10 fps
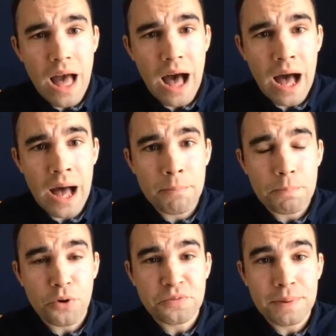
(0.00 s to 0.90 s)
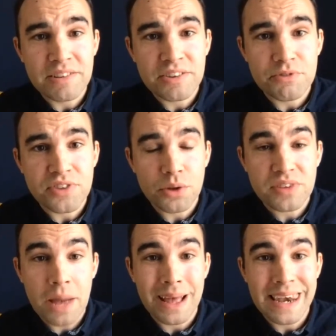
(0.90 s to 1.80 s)
profitability results
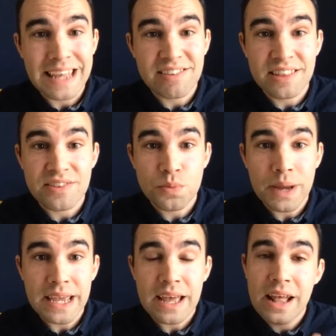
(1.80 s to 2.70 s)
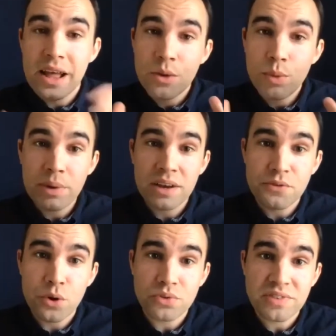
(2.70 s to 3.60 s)
come out later this week. We will, of
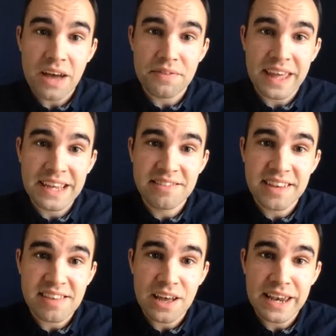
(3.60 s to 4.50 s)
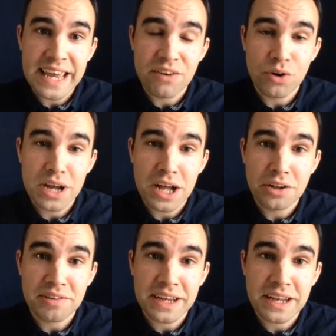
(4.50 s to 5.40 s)
course, cover that in detail here on Car
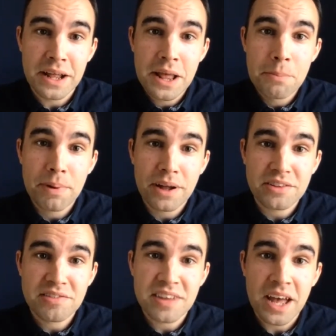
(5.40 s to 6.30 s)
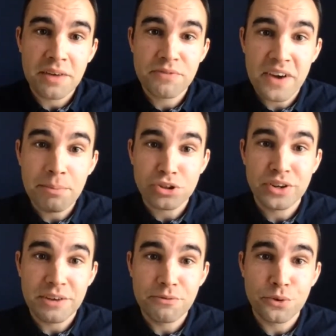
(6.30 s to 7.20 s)
Dealer, but very much
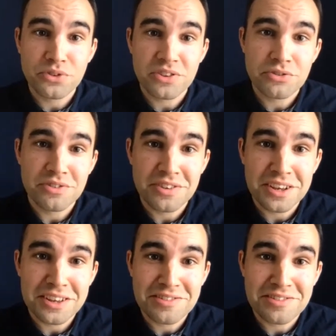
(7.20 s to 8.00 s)
looking forward to